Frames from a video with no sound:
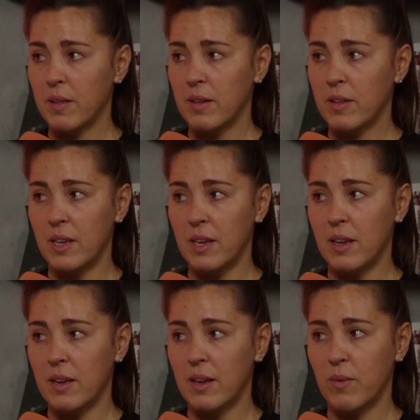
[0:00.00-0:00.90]
No.
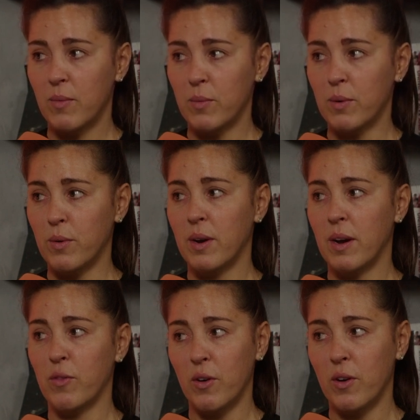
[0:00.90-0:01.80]
She will
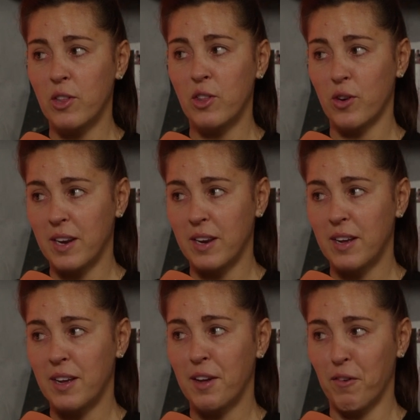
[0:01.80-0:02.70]
have not enjoyed
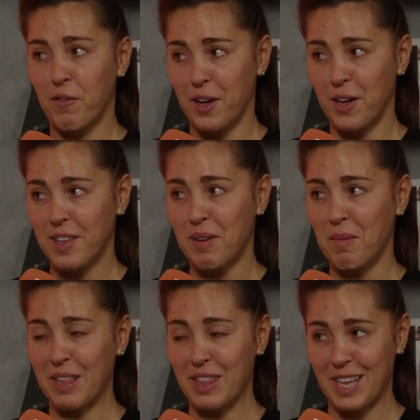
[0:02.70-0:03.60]
her first
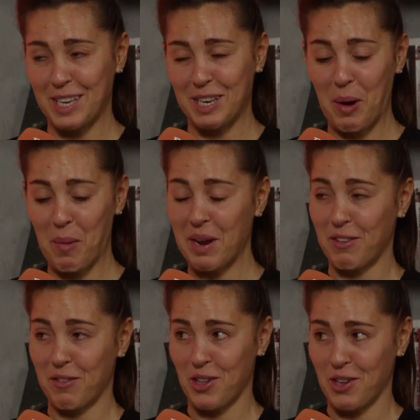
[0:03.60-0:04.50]
Manchester derby, that's for sure.